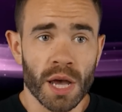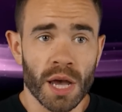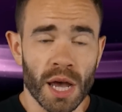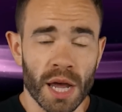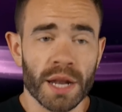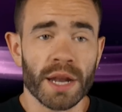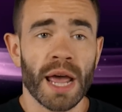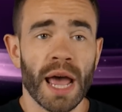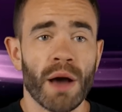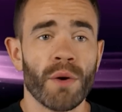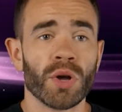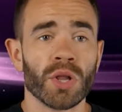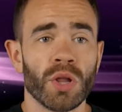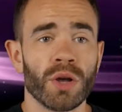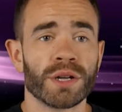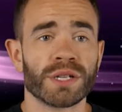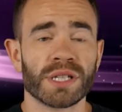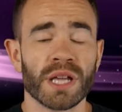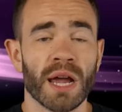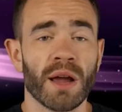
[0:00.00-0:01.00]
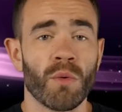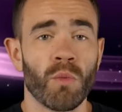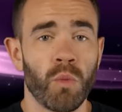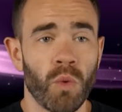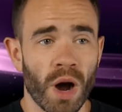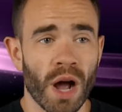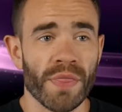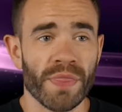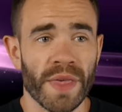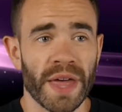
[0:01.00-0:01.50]
And now it looks like
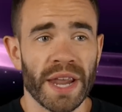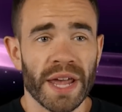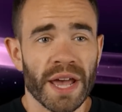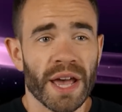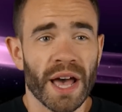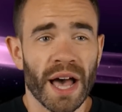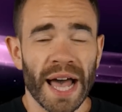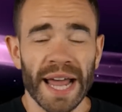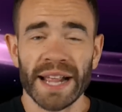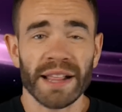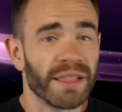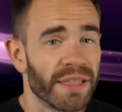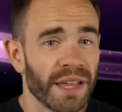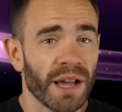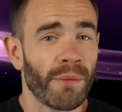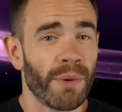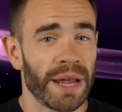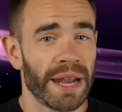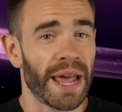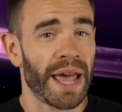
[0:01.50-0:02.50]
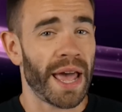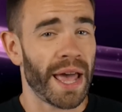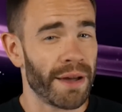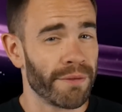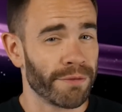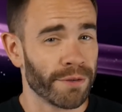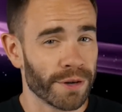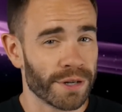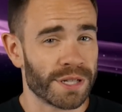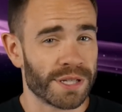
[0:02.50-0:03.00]
one that I didn't think we'd
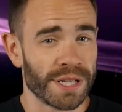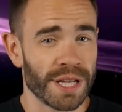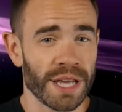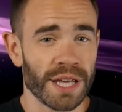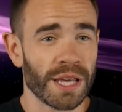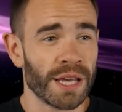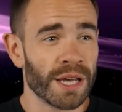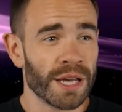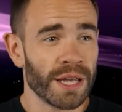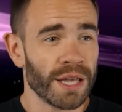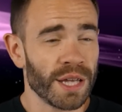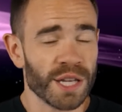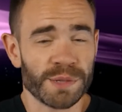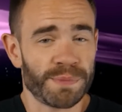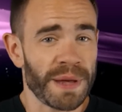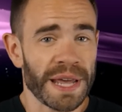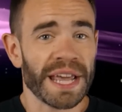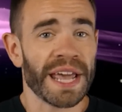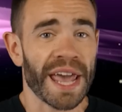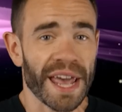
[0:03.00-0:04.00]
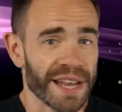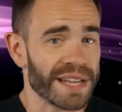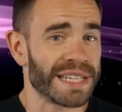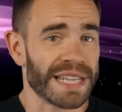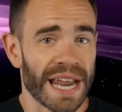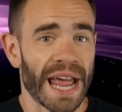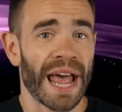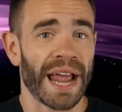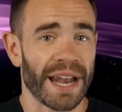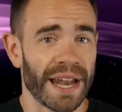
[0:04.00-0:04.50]
ever see is being
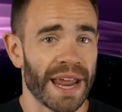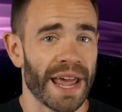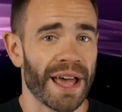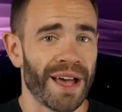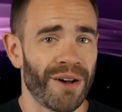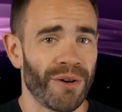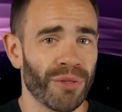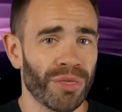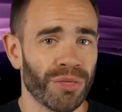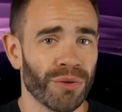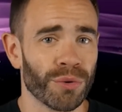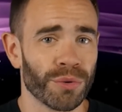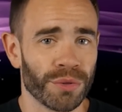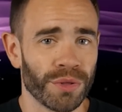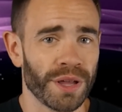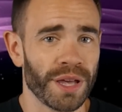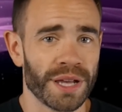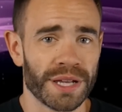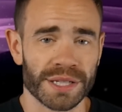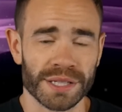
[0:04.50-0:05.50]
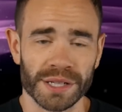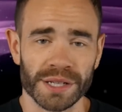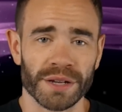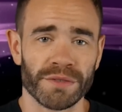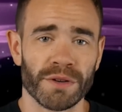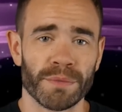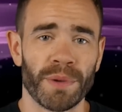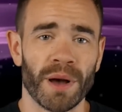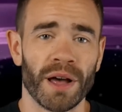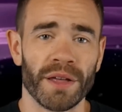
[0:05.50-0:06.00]
hinted at now through leaks
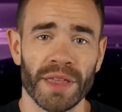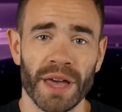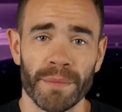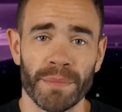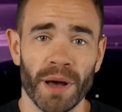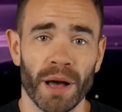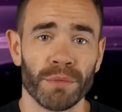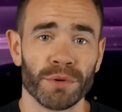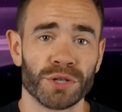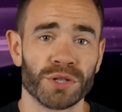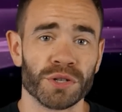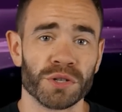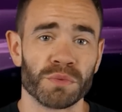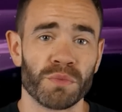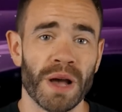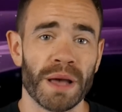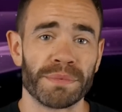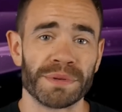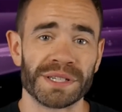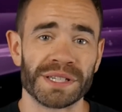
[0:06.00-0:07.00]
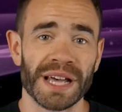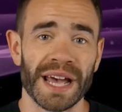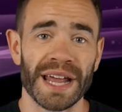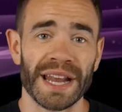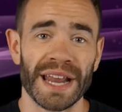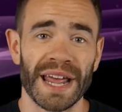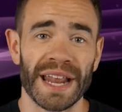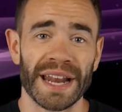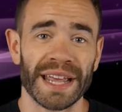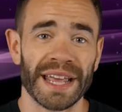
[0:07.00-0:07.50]
of pu that publisher's
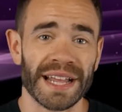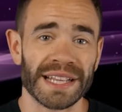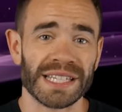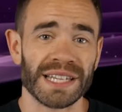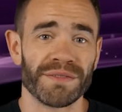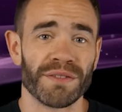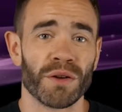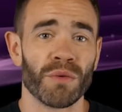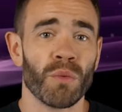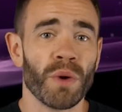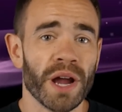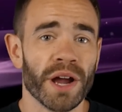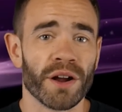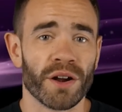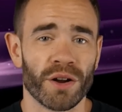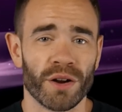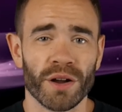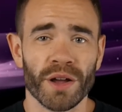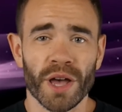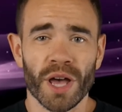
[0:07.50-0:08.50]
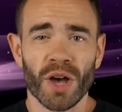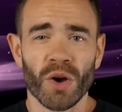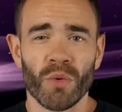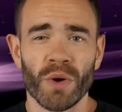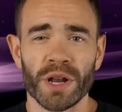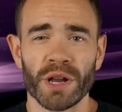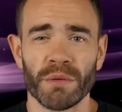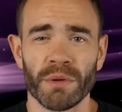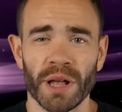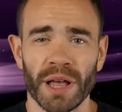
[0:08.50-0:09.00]
website, and it gets even weirder
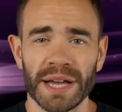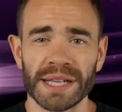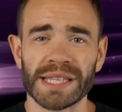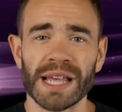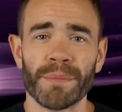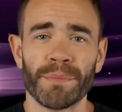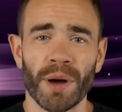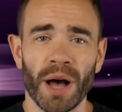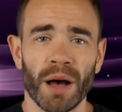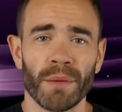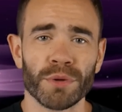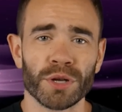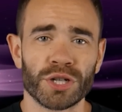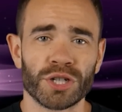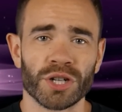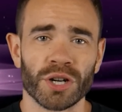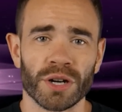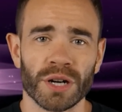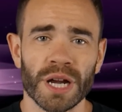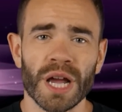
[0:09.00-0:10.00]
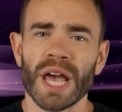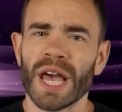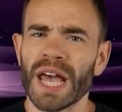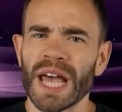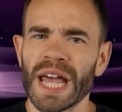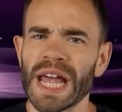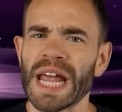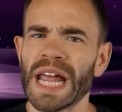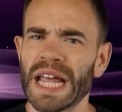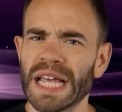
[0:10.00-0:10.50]
when you realize that publisher
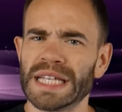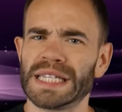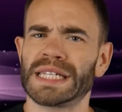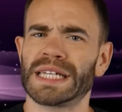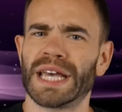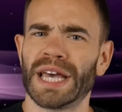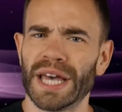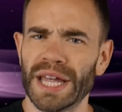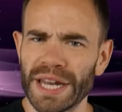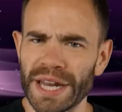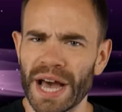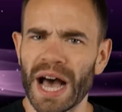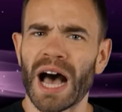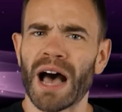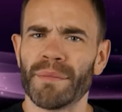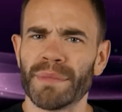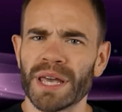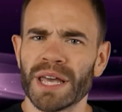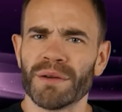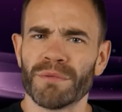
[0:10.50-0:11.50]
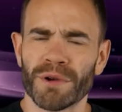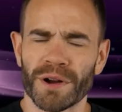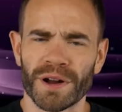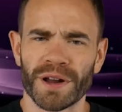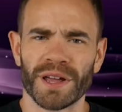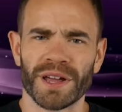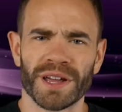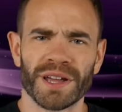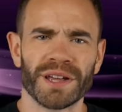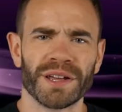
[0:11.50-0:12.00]
is Konami. We're
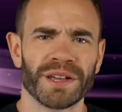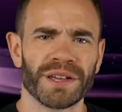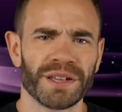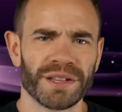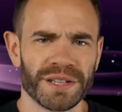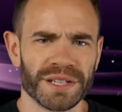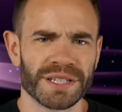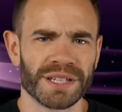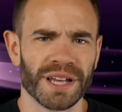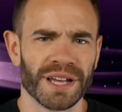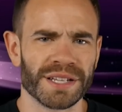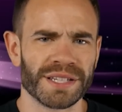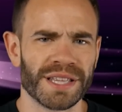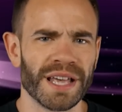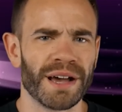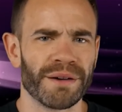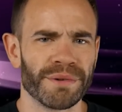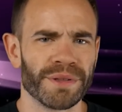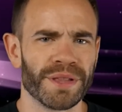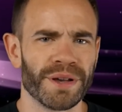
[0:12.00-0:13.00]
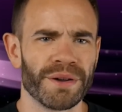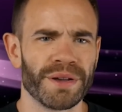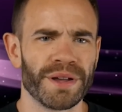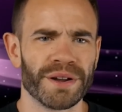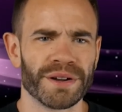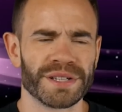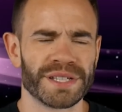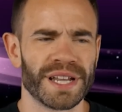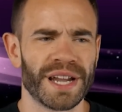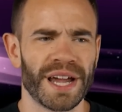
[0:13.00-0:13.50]
gonna discuss that one though
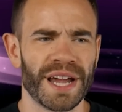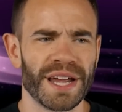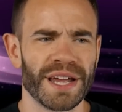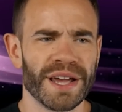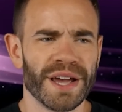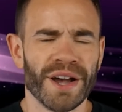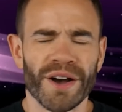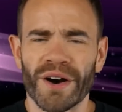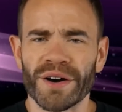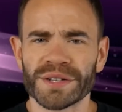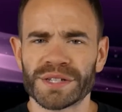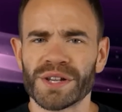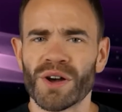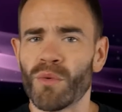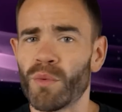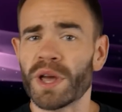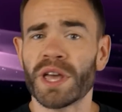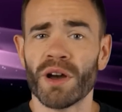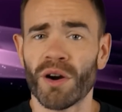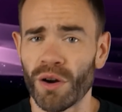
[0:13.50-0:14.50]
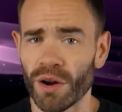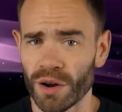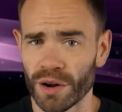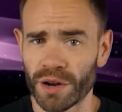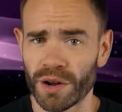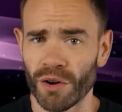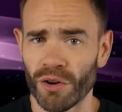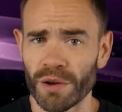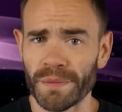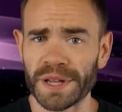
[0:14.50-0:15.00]
here today. Also, we are
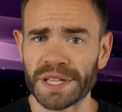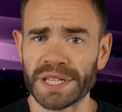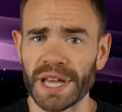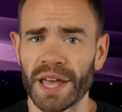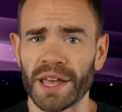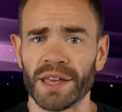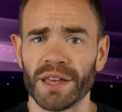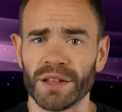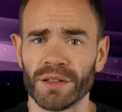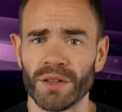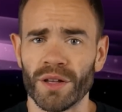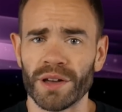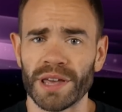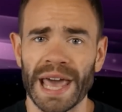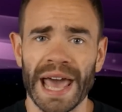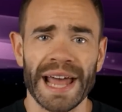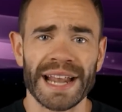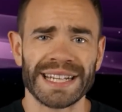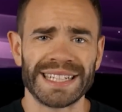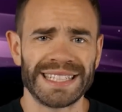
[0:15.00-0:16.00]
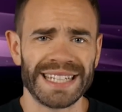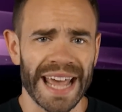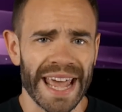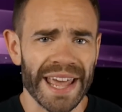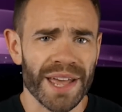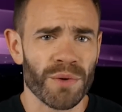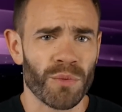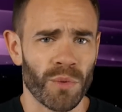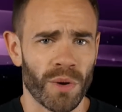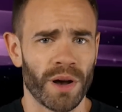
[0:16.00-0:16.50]
going to be taking a look at
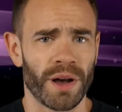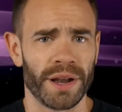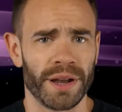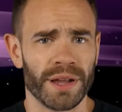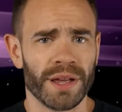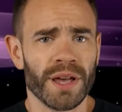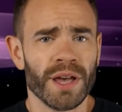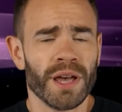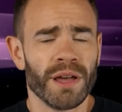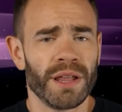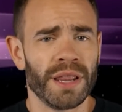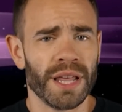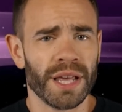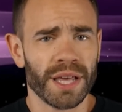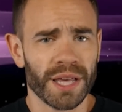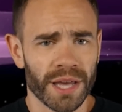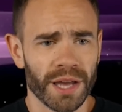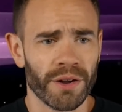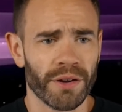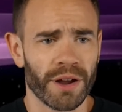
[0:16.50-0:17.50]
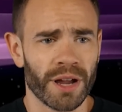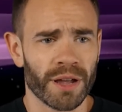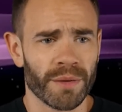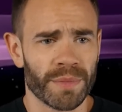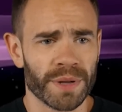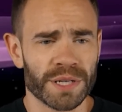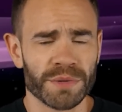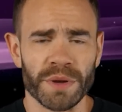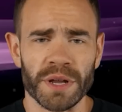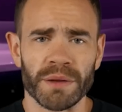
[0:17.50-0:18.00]
day one in the hearing
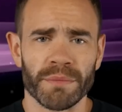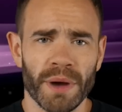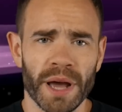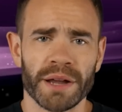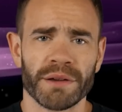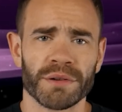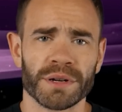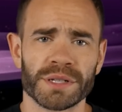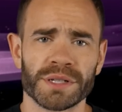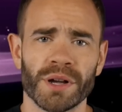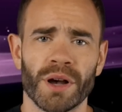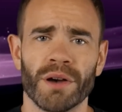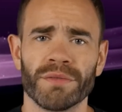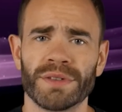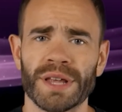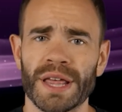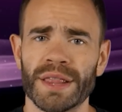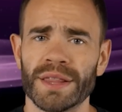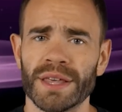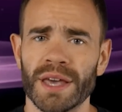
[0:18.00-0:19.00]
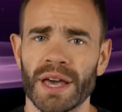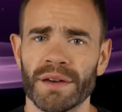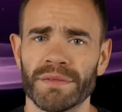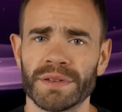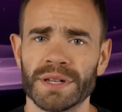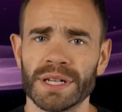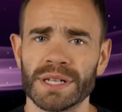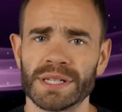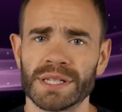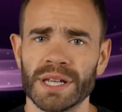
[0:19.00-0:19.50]
between Microsoft and the
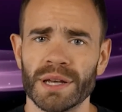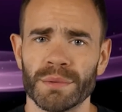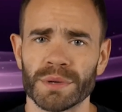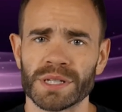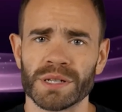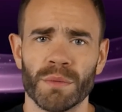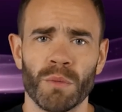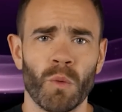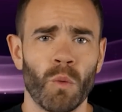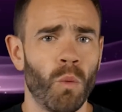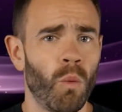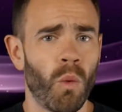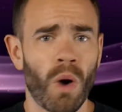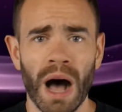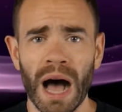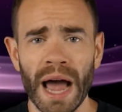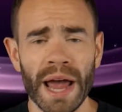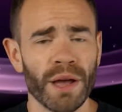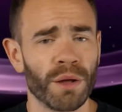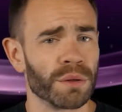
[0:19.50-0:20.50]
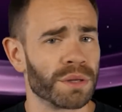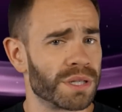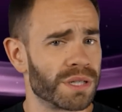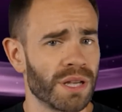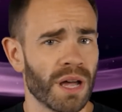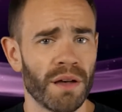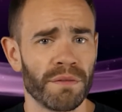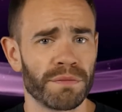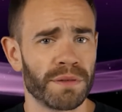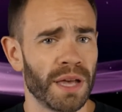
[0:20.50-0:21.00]
FTC with some wild
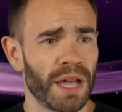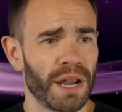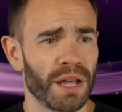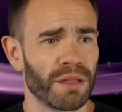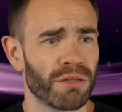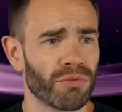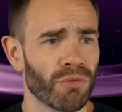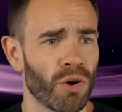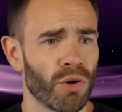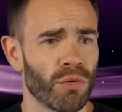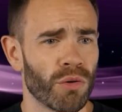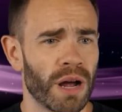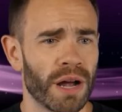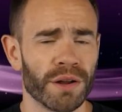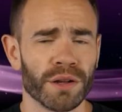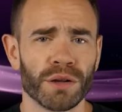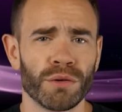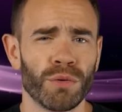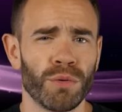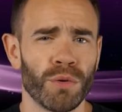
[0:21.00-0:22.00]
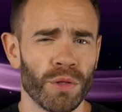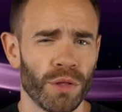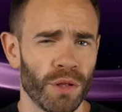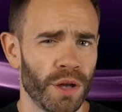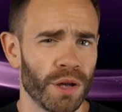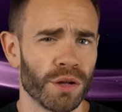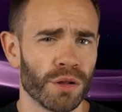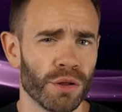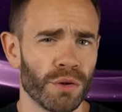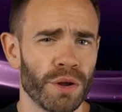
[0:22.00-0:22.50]
stuff getting thrown around,
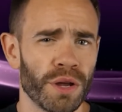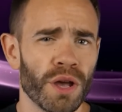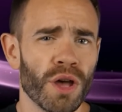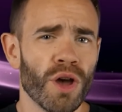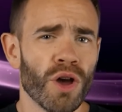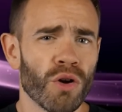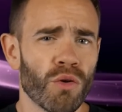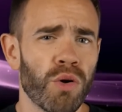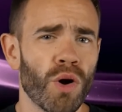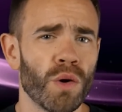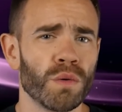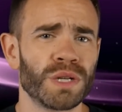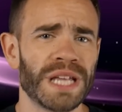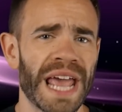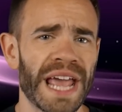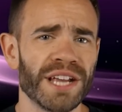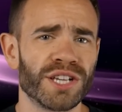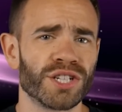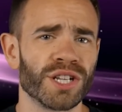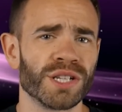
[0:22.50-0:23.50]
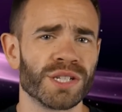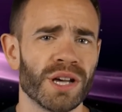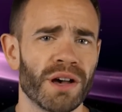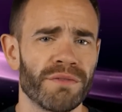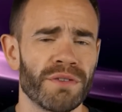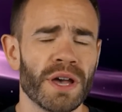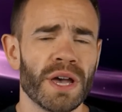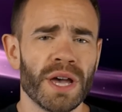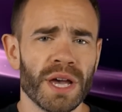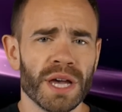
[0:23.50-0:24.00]
including quotations
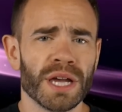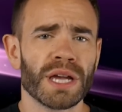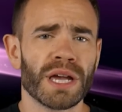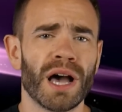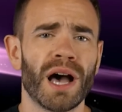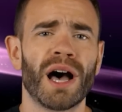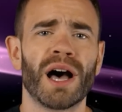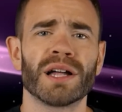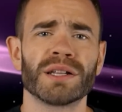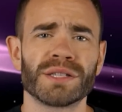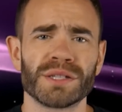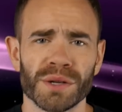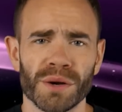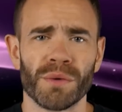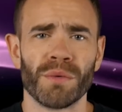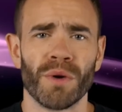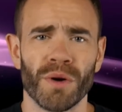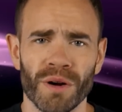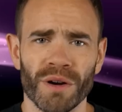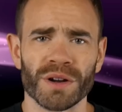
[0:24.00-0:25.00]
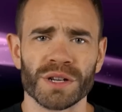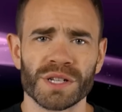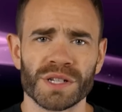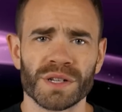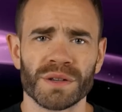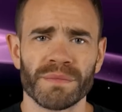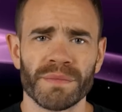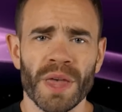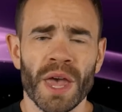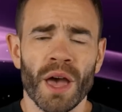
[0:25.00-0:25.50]
of console wars.